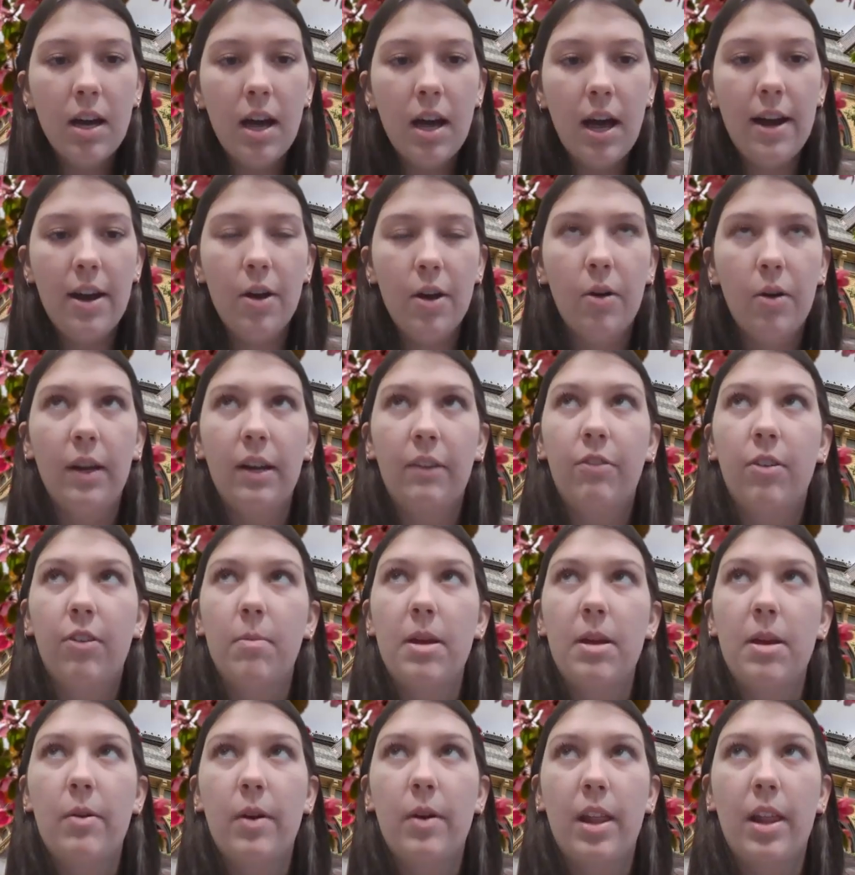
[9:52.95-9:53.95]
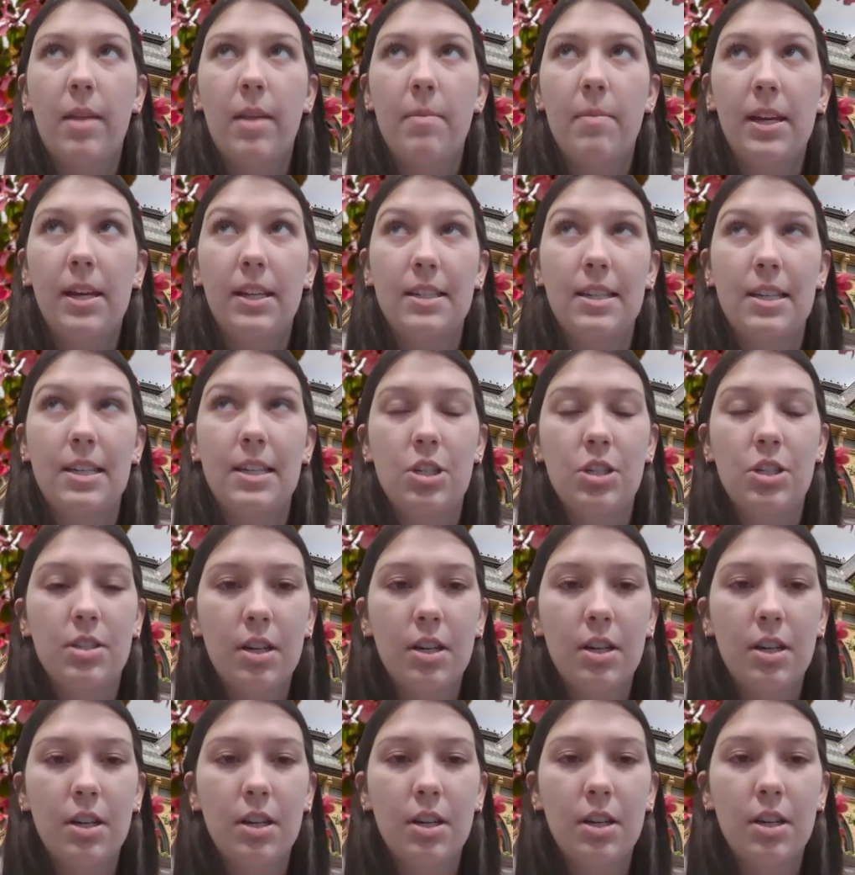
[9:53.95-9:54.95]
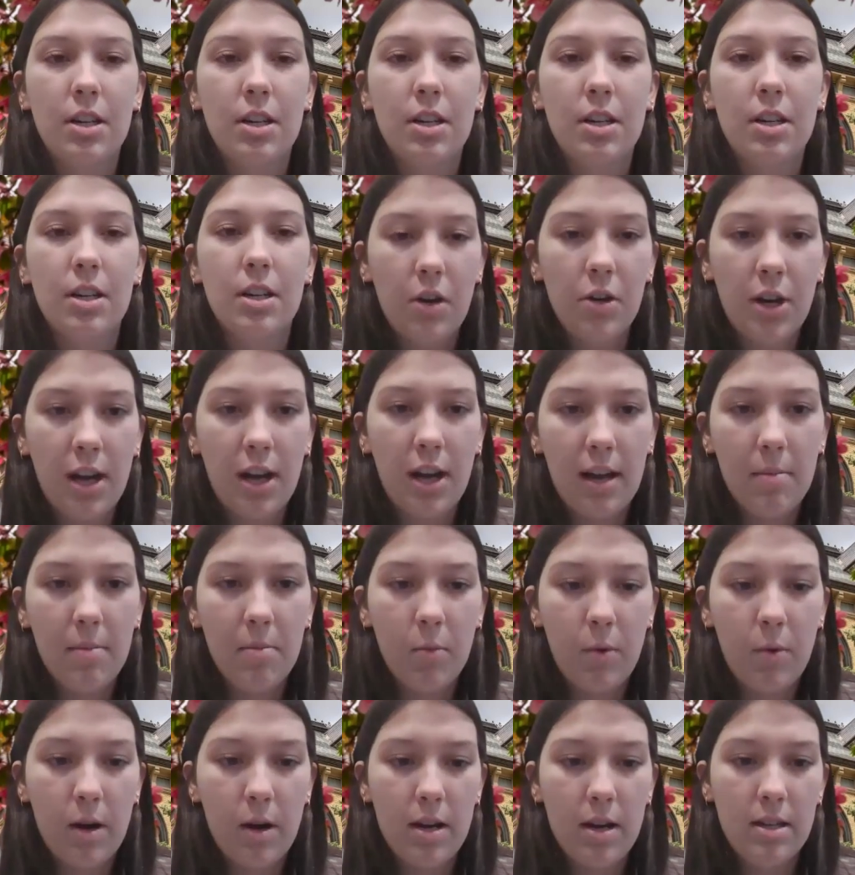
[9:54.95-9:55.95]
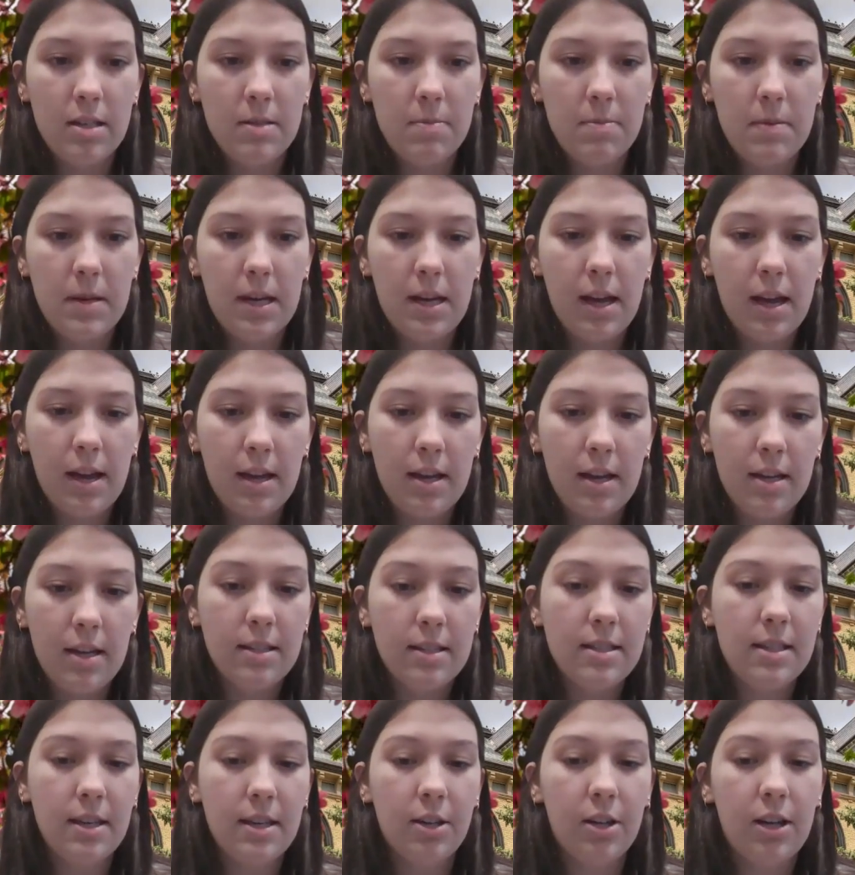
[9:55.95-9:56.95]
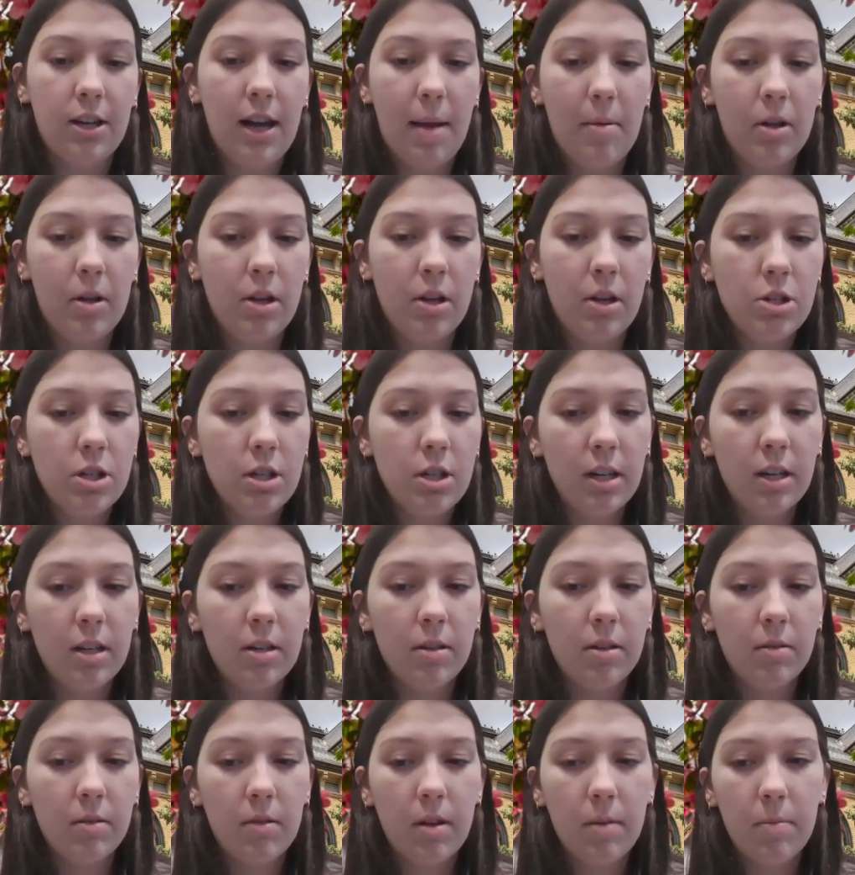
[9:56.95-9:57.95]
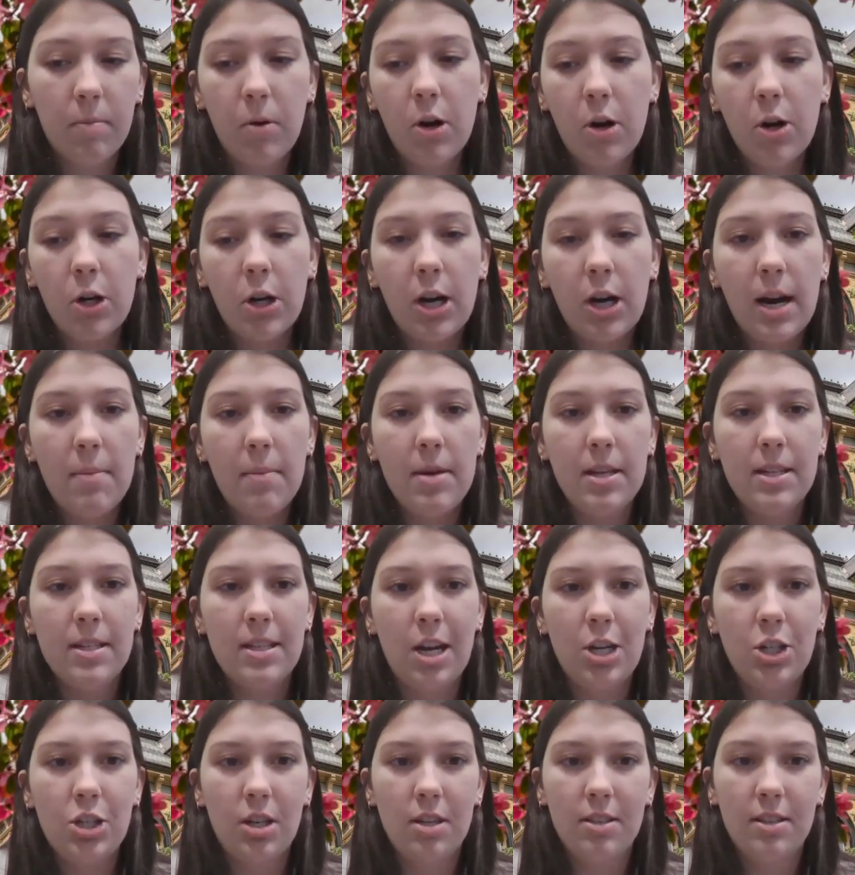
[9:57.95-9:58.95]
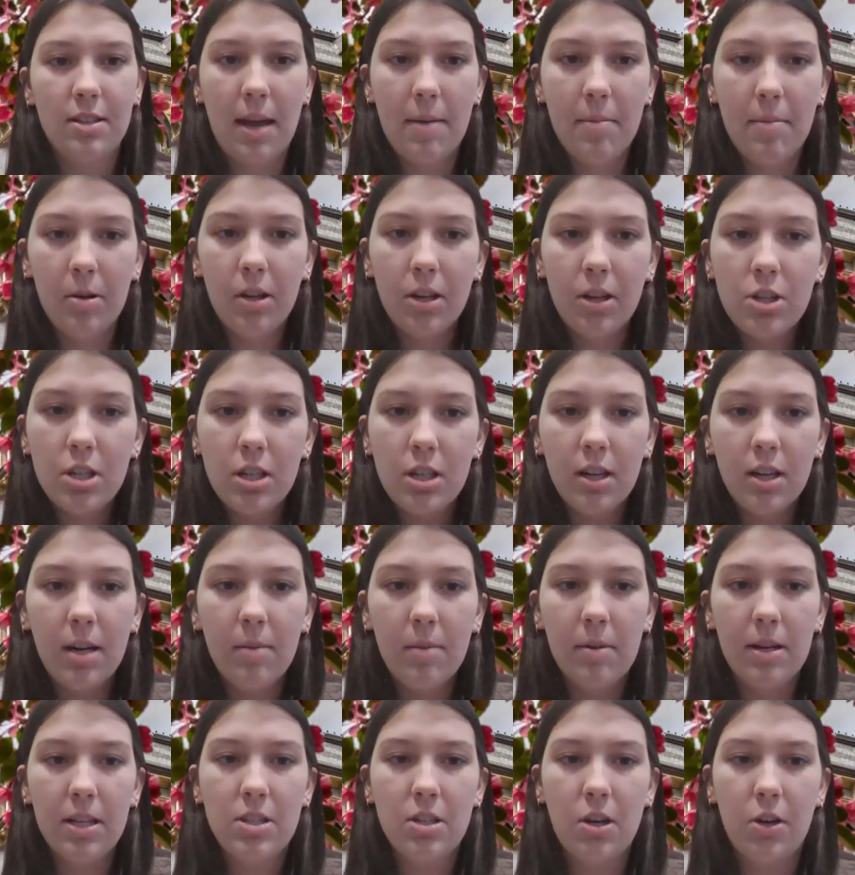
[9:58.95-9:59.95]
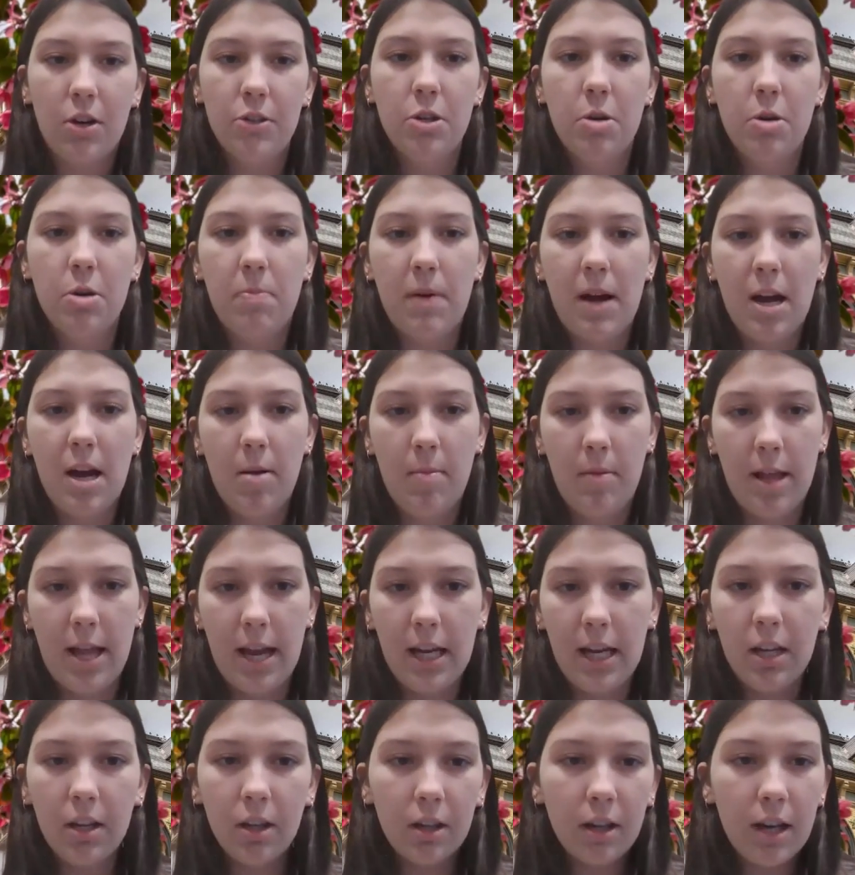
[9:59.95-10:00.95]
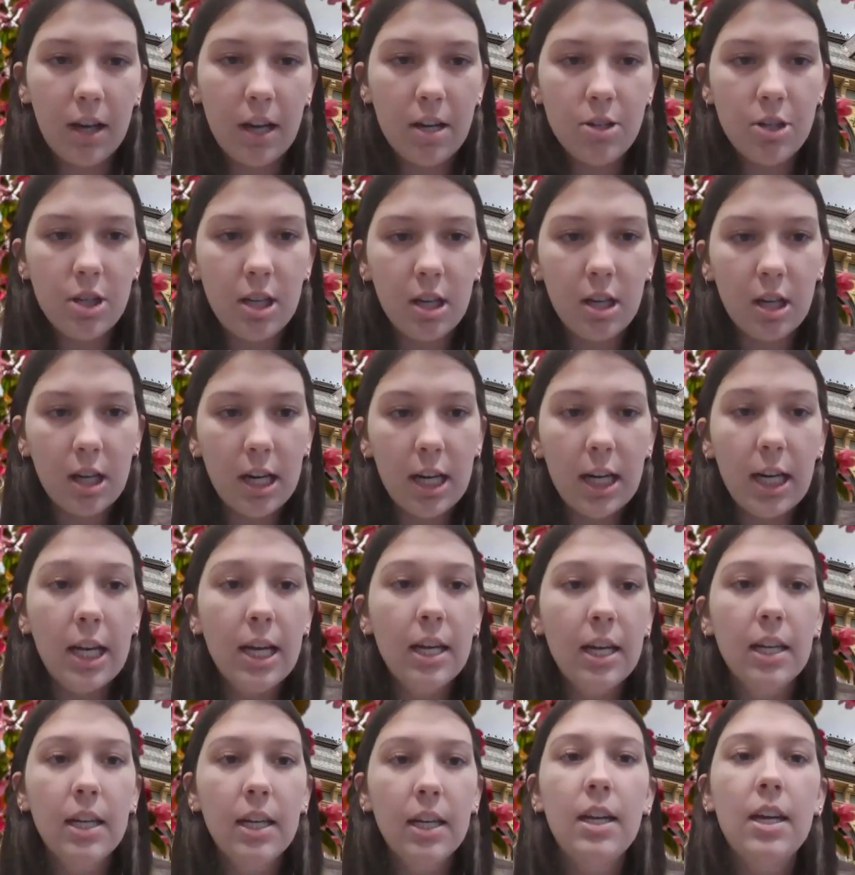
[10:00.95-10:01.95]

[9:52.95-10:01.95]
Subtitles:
I know, like for me, one of the big decisions on choosing Notre Dame was because their chemical engineering program. It's not just chemical engineering, but it's also biomolecular engineering.